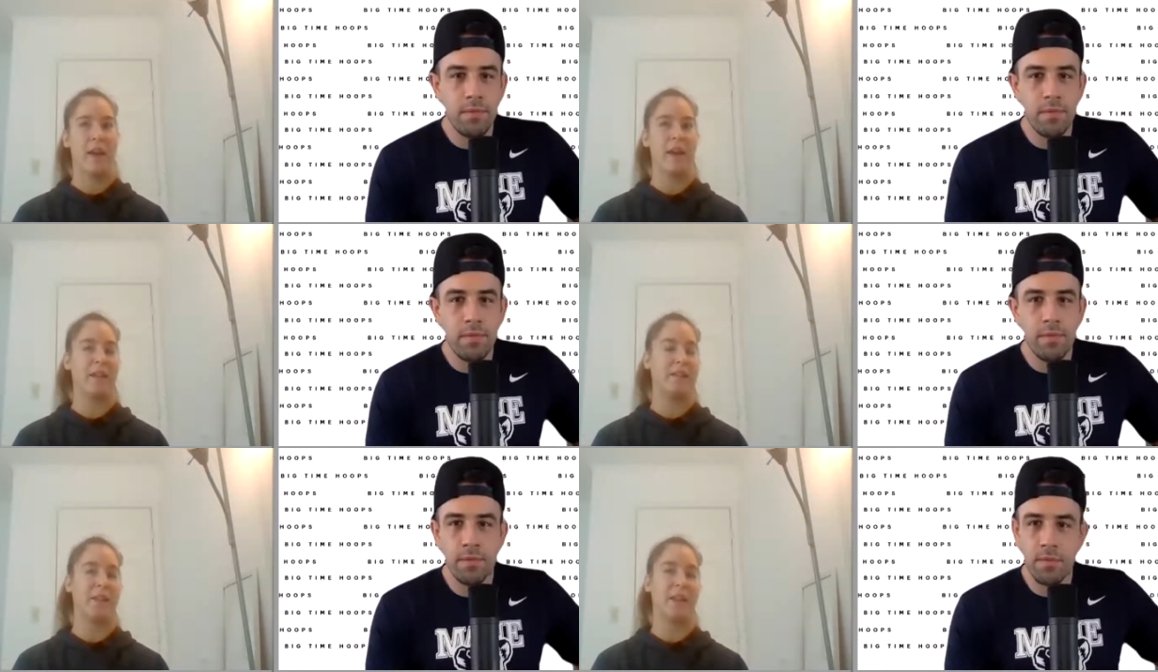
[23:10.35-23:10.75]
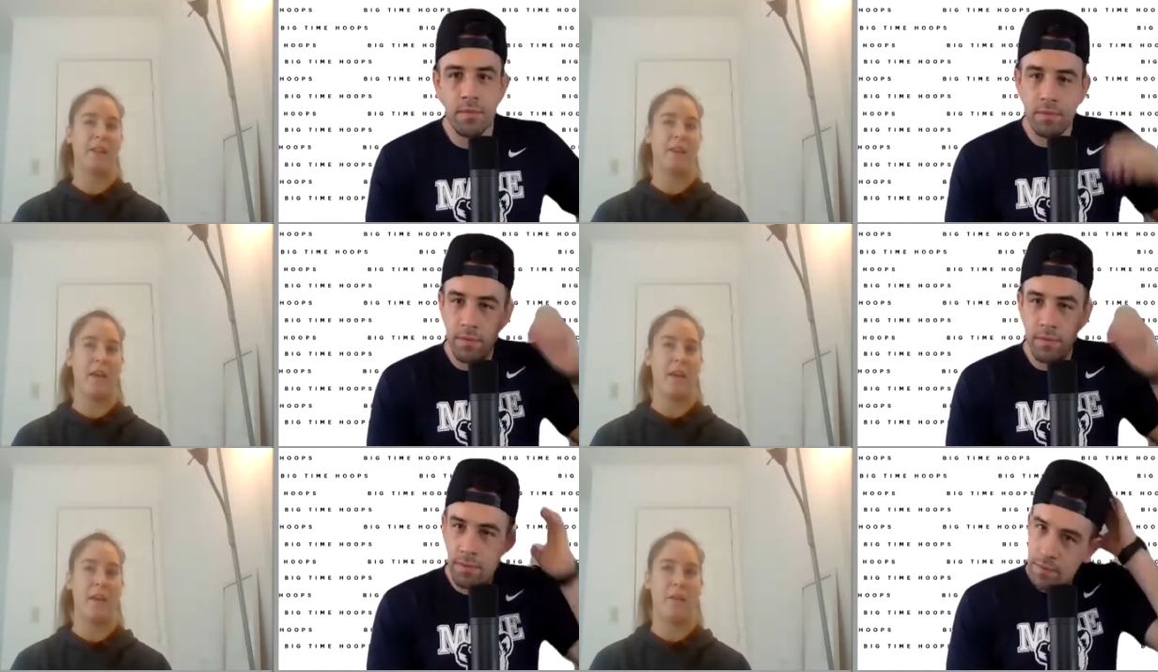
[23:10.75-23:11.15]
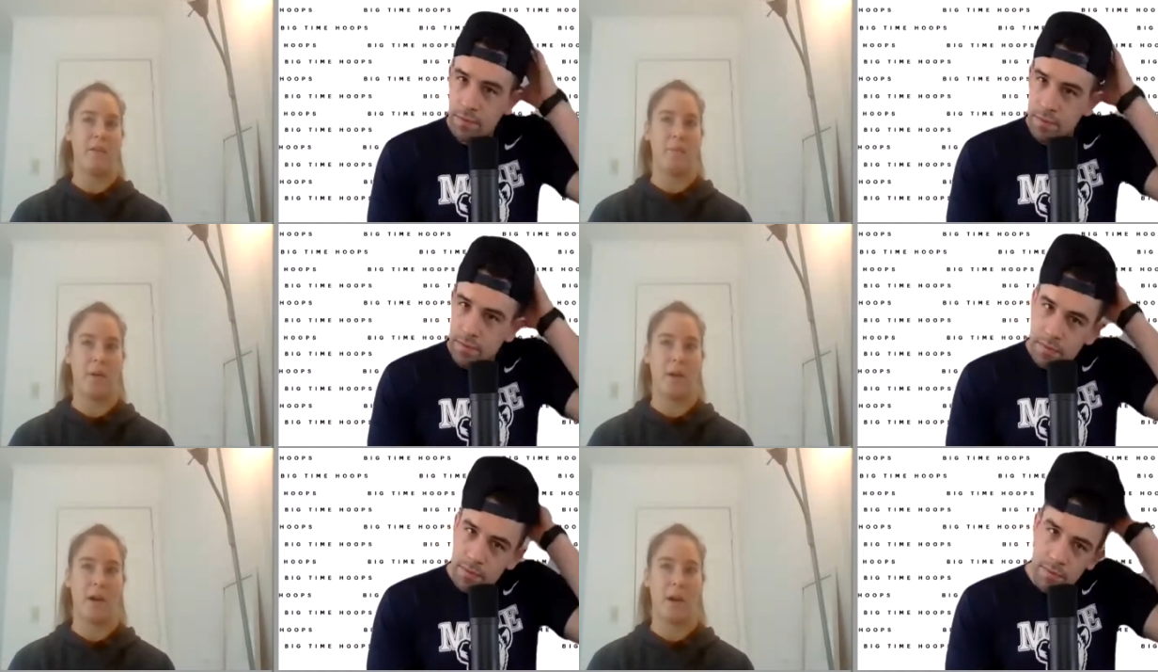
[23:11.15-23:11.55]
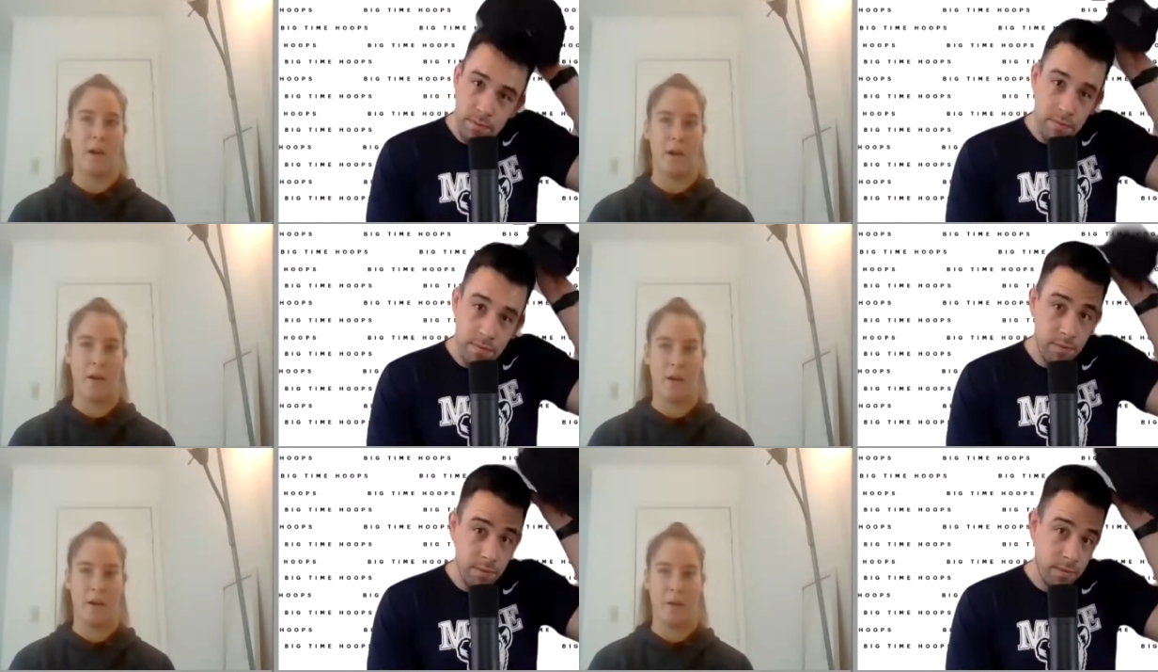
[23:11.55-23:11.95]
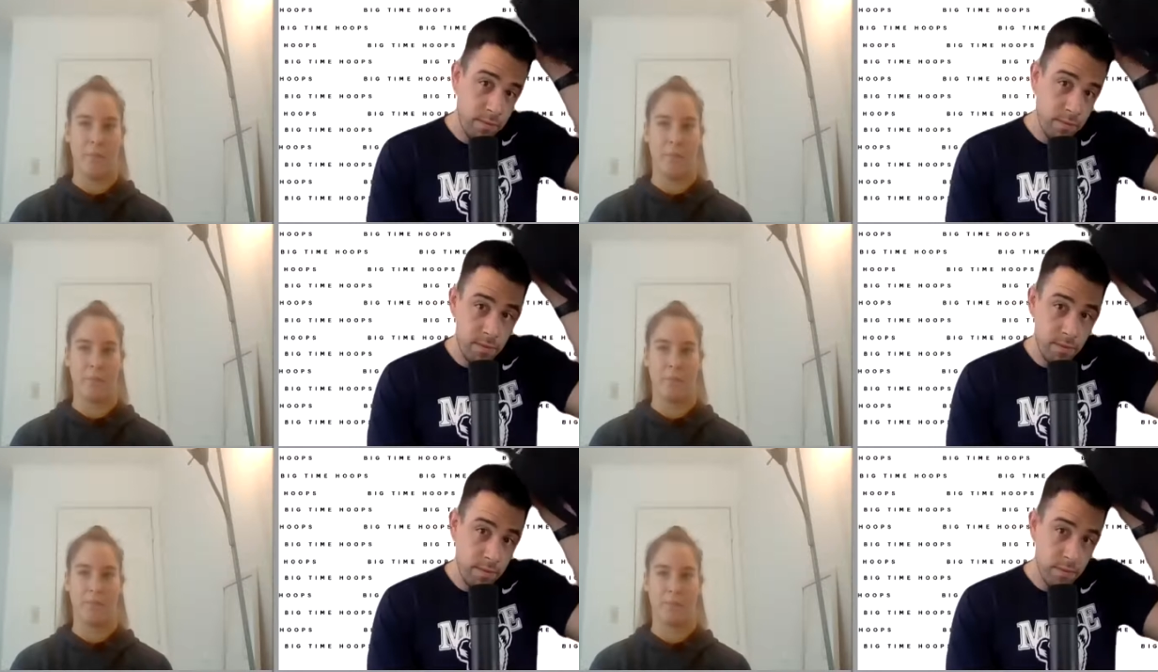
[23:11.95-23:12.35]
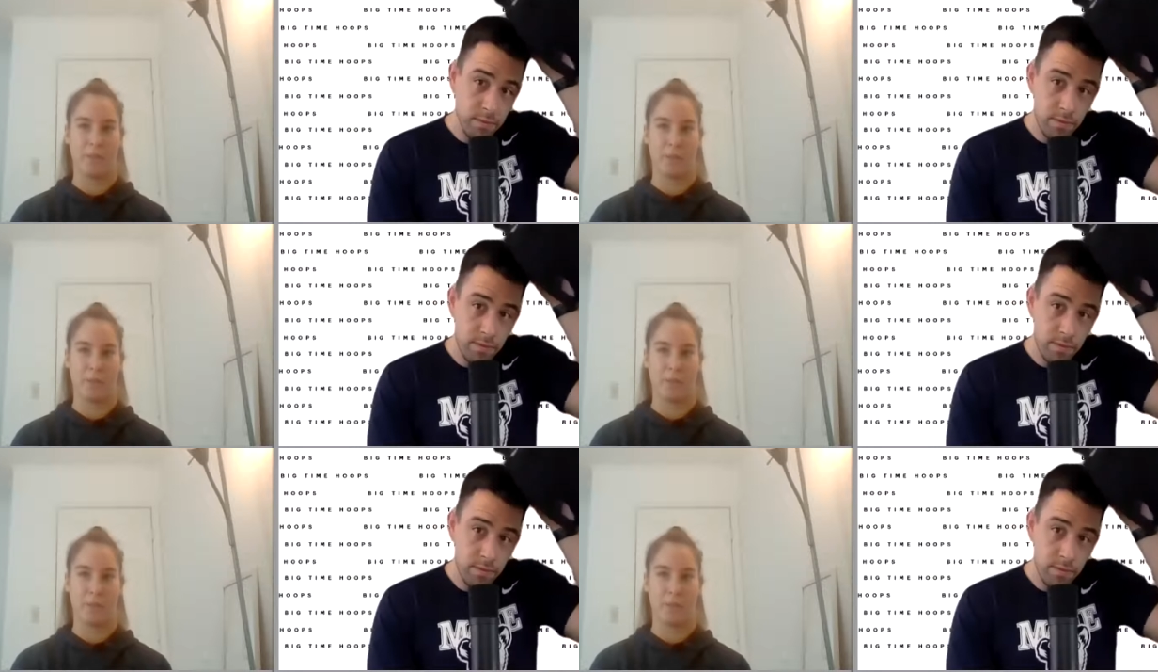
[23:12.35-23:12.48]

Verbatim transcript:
Speaker 1: as the game um,